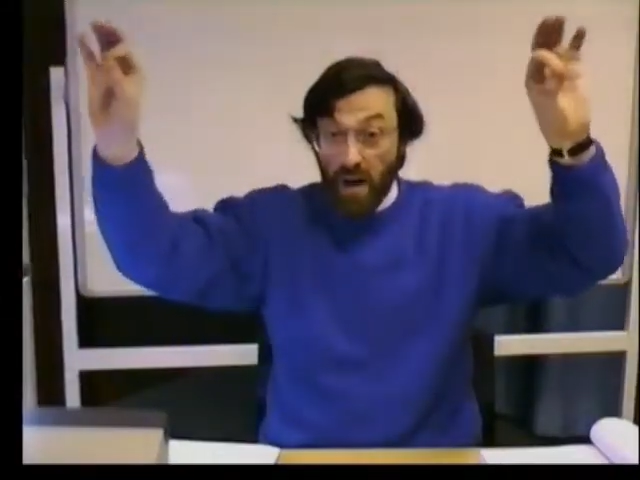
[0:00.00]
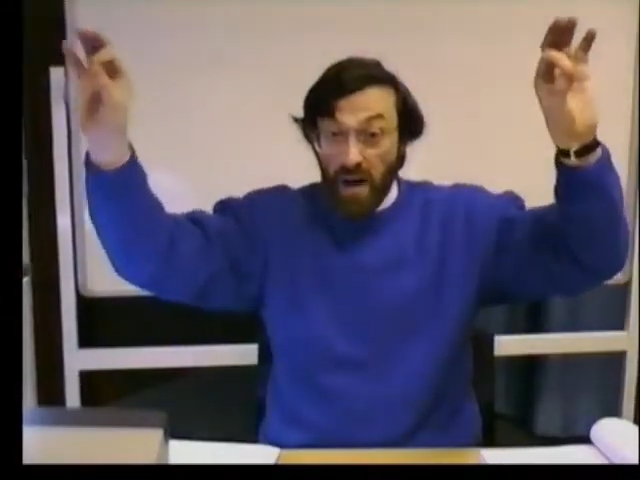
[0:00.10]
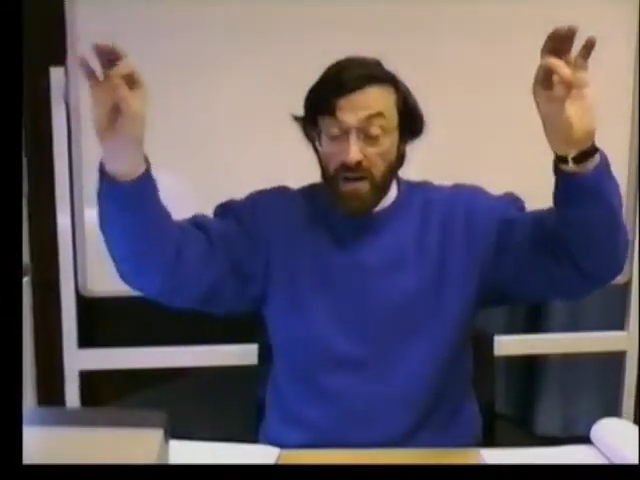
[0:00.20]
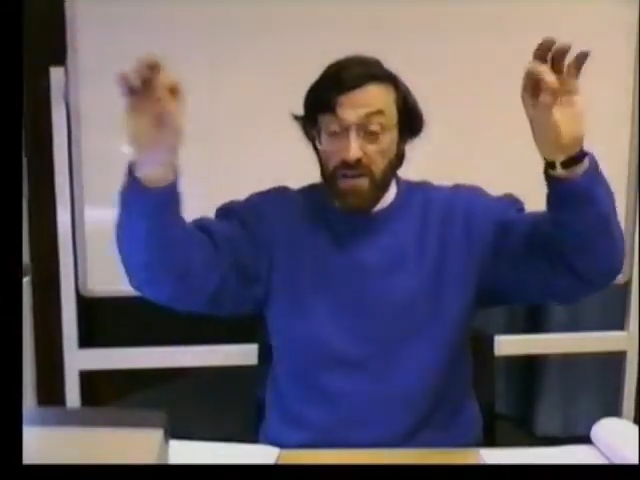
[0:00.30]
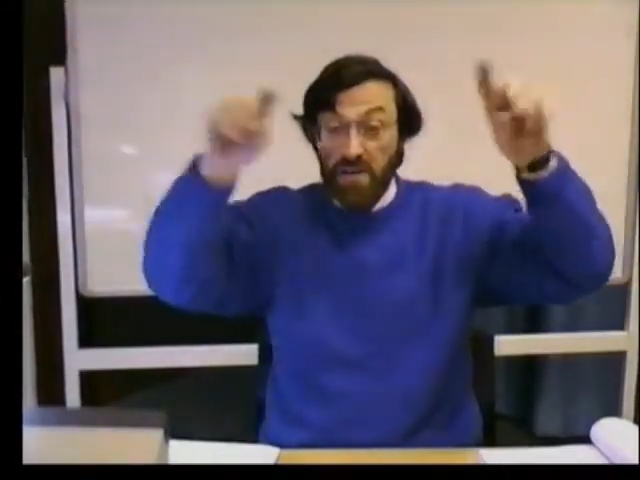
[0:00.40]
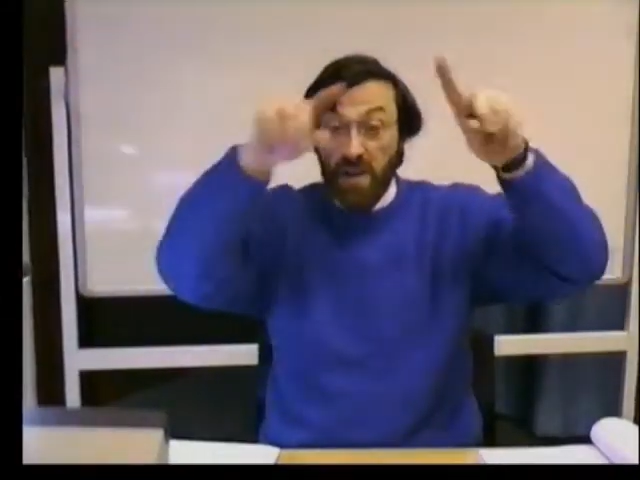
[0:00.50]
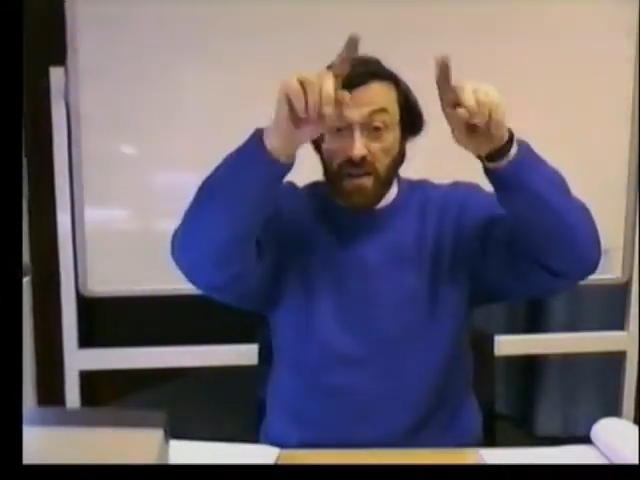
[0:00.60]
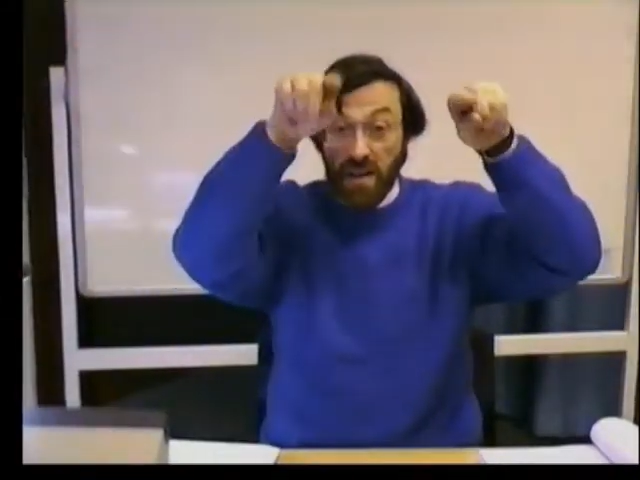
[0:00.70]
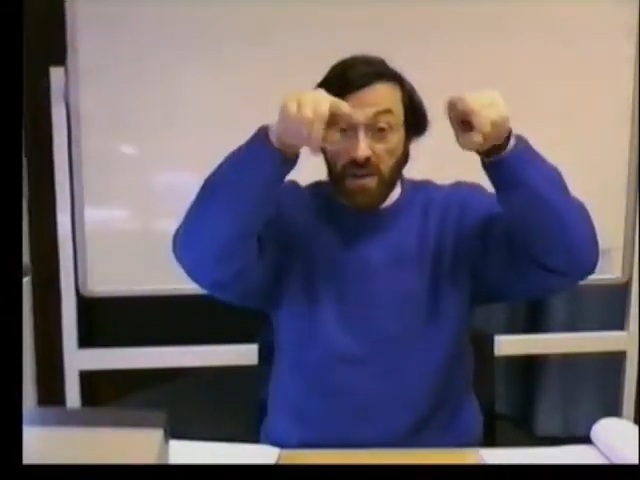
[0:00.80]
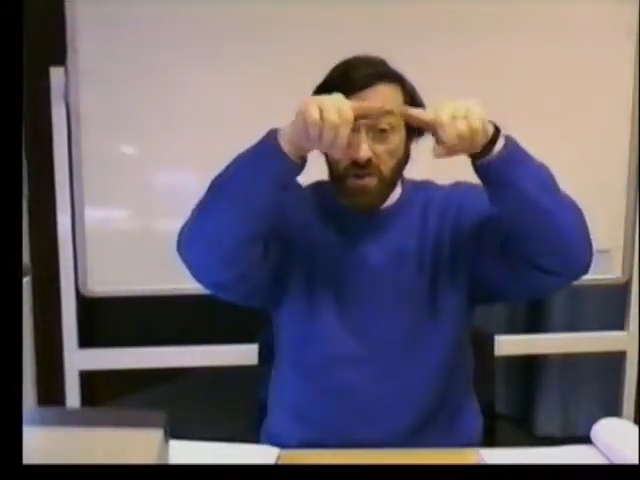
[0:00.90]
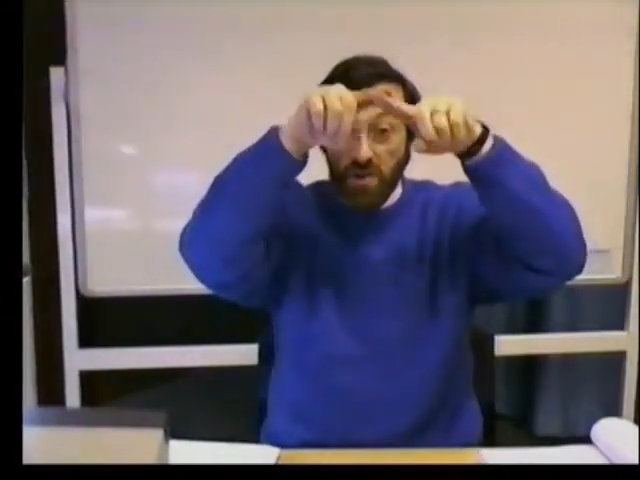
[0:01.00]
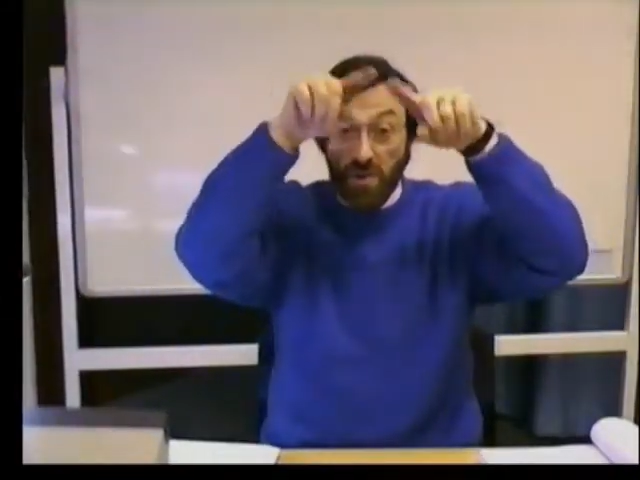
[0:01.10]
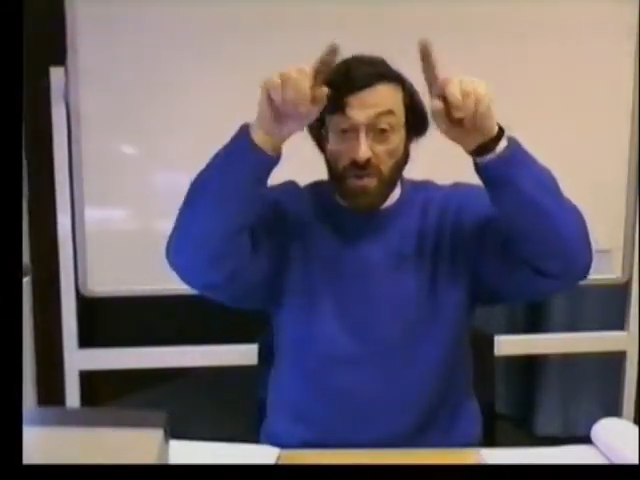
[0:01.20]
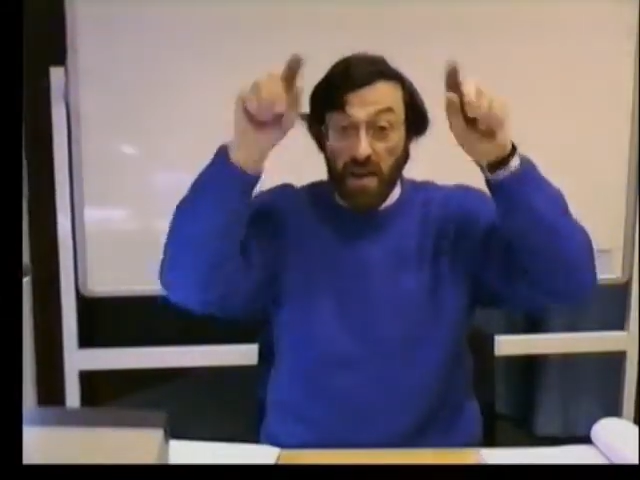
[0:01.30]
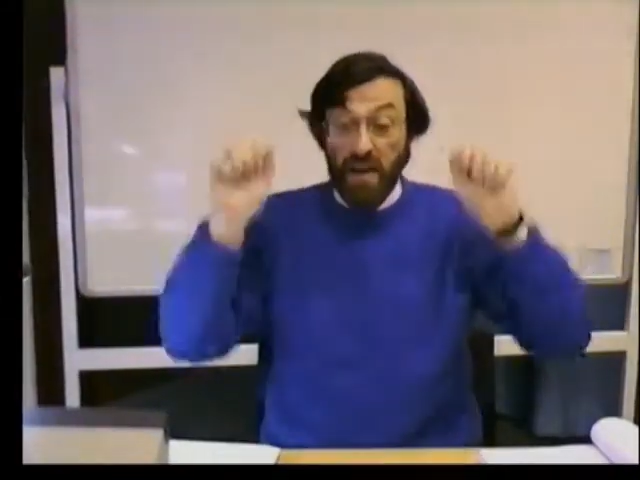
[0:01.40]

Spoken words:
rungs they drew,